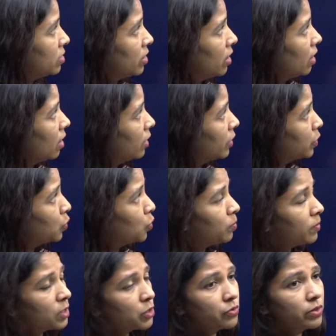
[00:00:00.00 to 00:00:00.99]
chala too
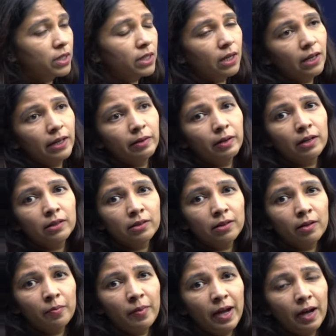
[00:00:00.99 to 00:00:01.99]
much for the
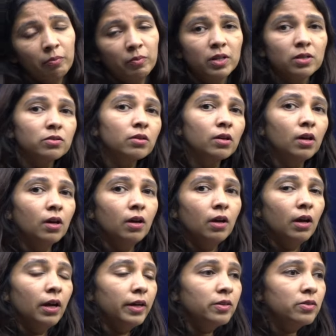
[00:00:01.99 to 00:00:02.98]
leather bag means
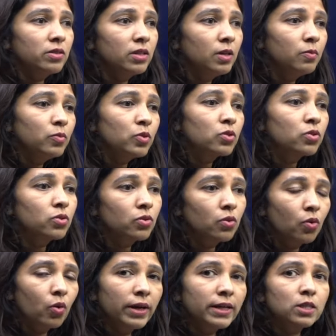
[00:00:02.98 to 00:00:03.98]
it seems
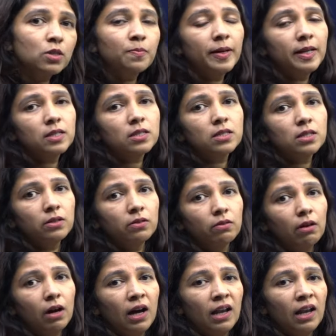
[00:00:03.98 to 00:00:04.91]
so expensive.